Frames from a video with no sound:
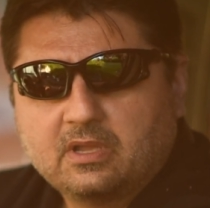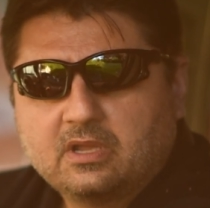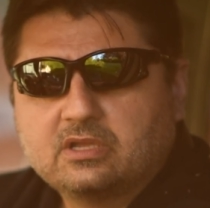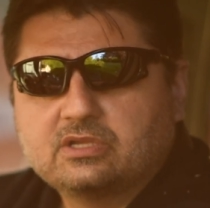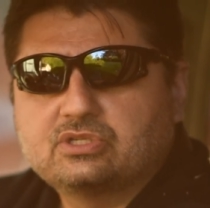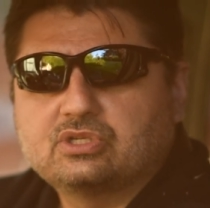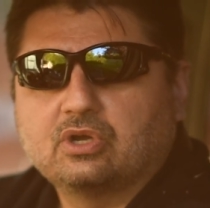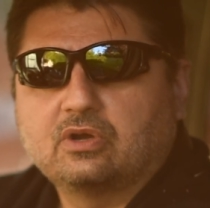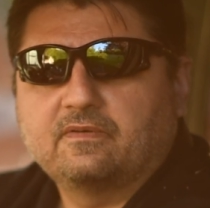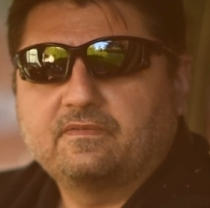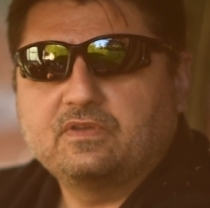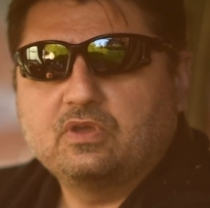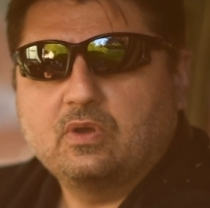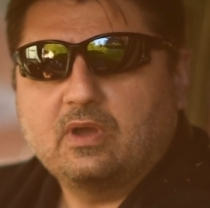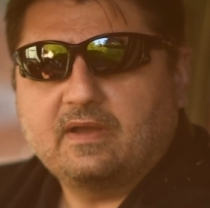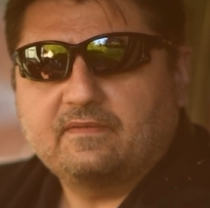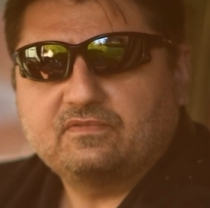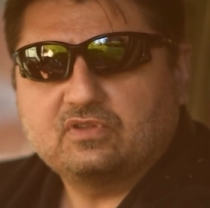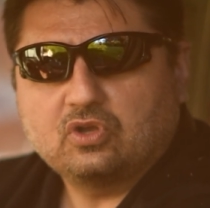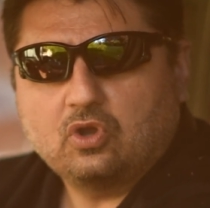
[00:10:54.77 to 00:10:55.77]
So if you
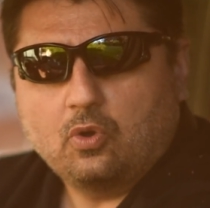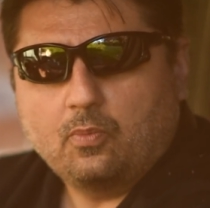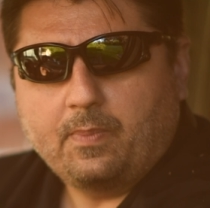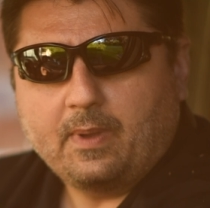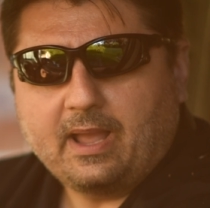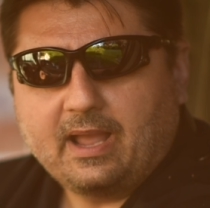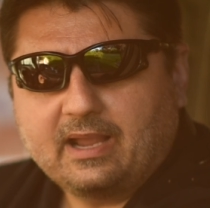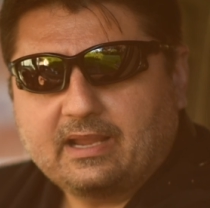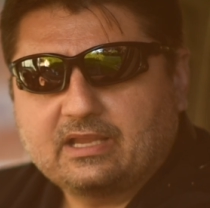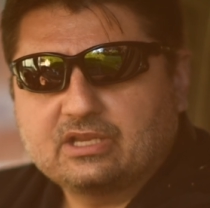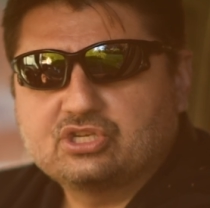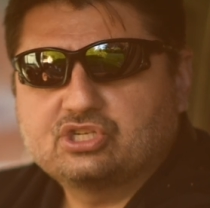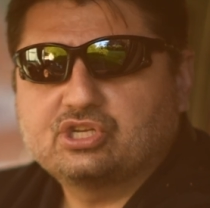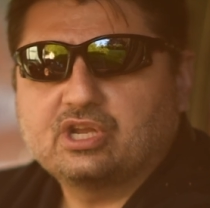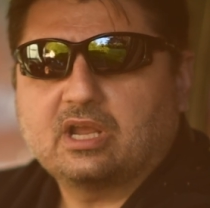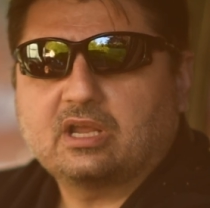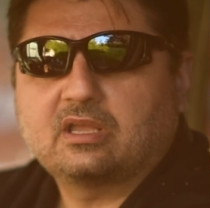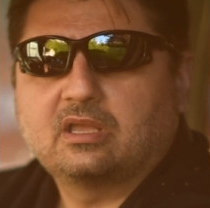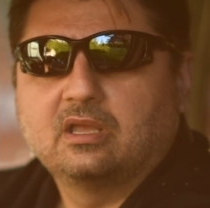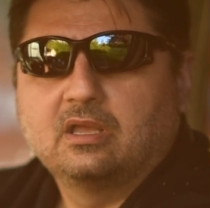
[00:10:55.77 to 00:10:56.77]
have to go back and
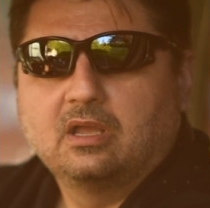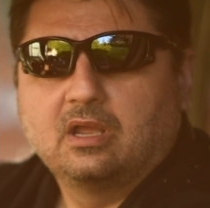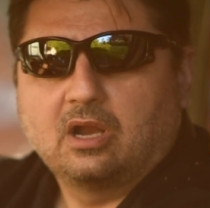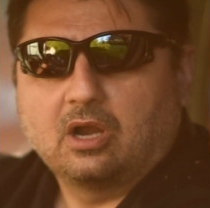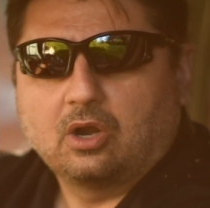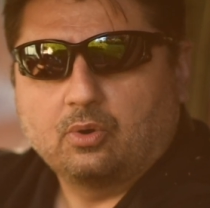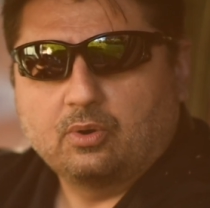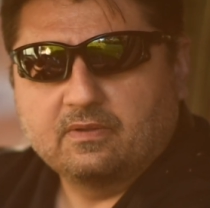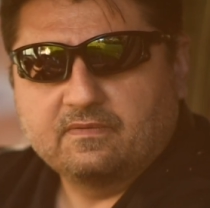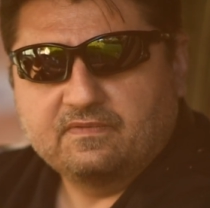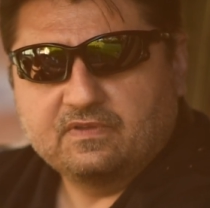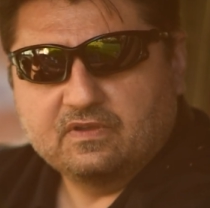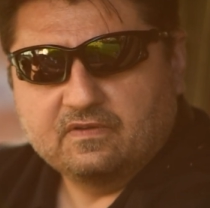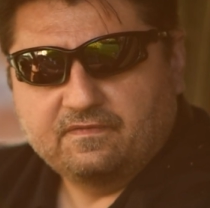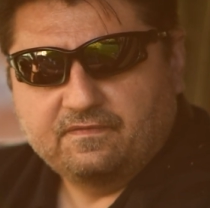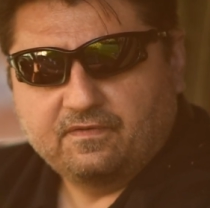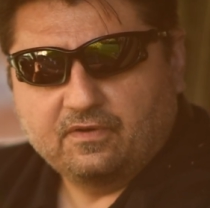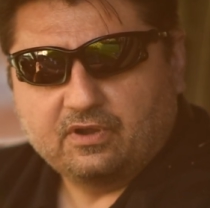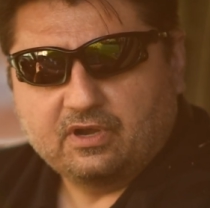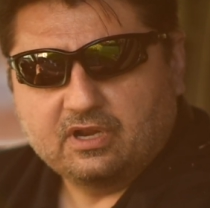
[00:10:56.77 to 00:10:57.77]
check or review
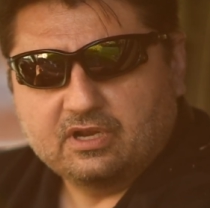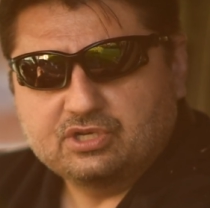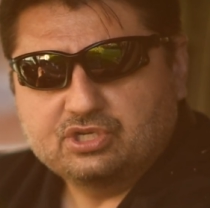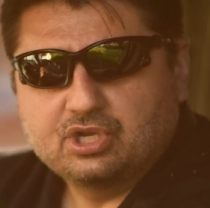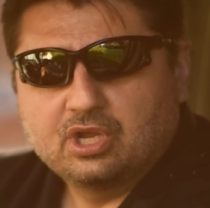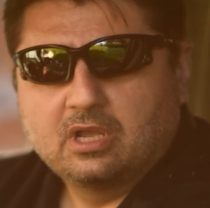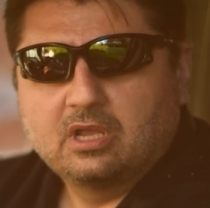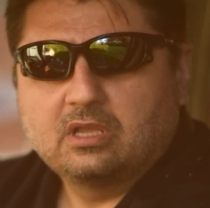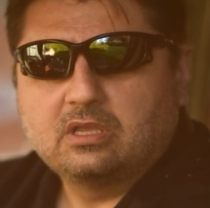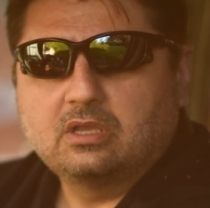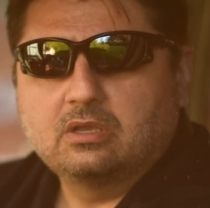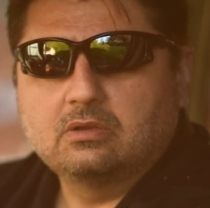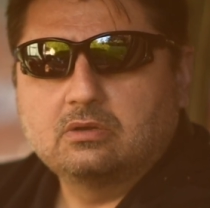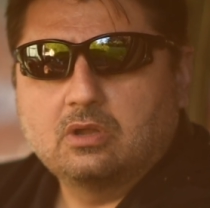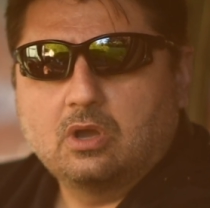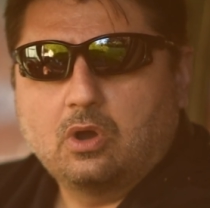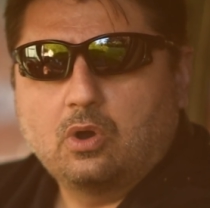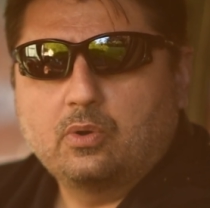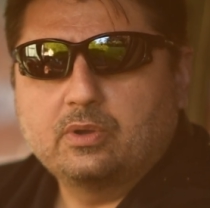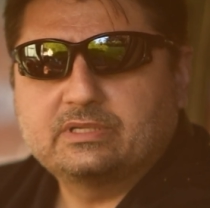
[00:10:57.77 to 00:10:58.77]
footage, you
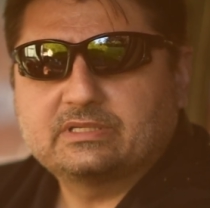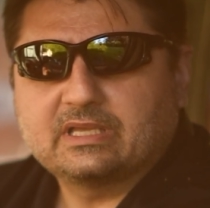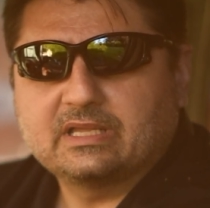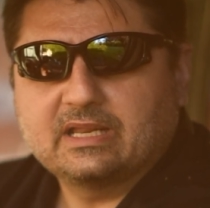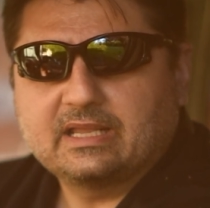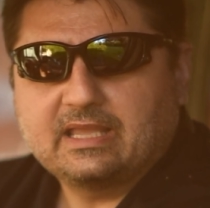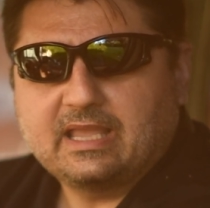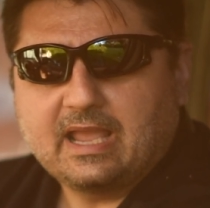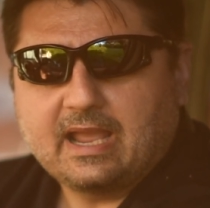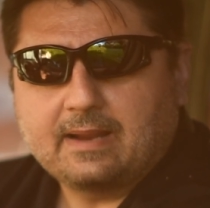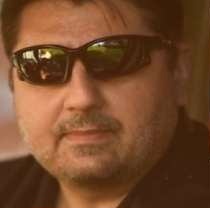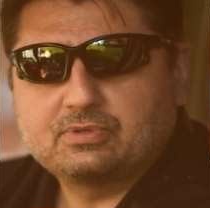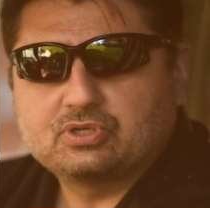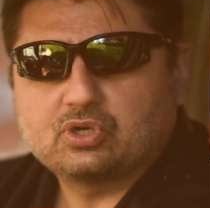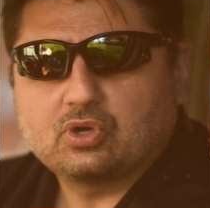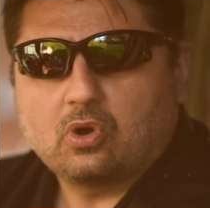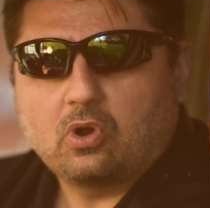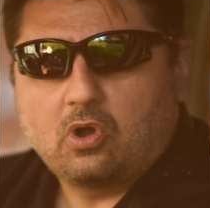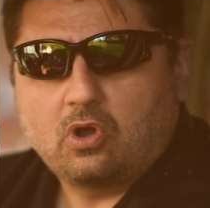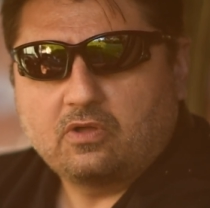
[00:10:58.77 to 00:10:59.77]
know it's going to capture
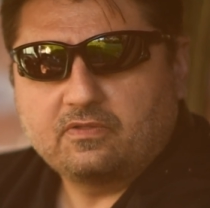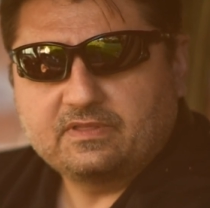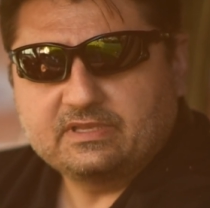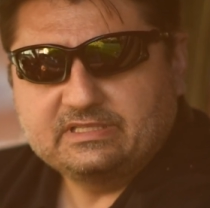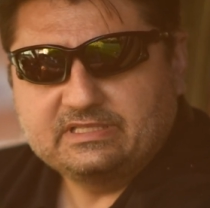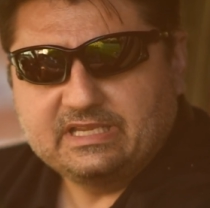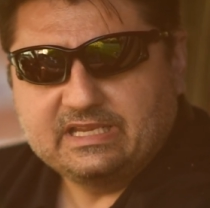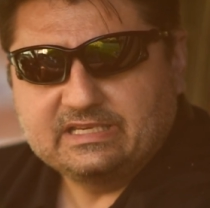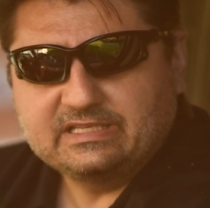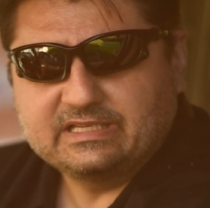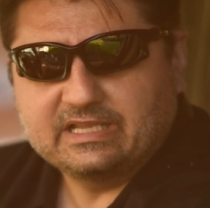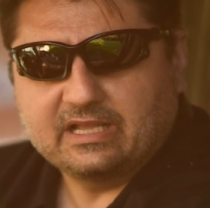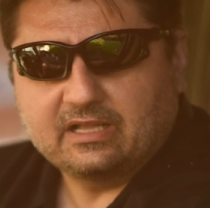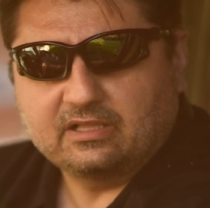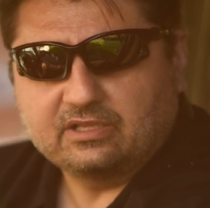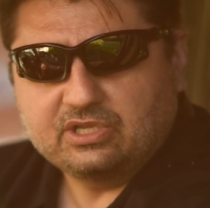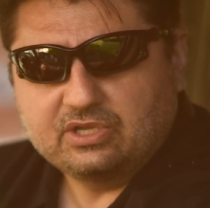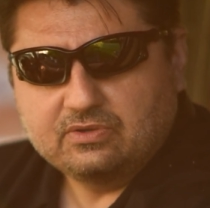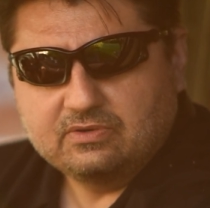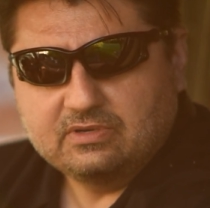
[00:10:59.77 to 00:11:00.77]
all the detail you